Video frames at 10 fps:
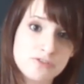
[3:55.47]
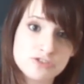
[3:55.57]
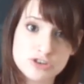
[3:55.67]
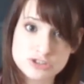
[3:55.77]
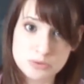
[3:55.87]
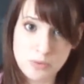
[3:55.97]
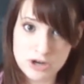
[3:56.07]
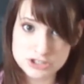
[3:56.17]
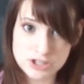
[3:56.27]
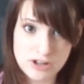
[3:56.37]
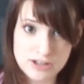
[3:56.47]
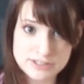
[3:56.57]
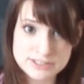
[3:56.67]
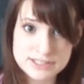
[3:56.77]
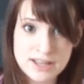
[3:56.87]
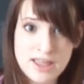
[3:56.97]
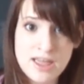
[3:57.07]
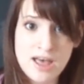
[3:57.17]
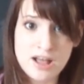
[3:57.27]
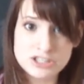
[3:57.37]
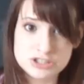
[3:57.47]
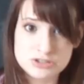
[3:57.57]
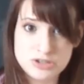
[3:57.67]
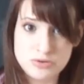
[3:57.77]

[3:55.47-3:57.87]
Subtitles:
Frozen washcloths, just,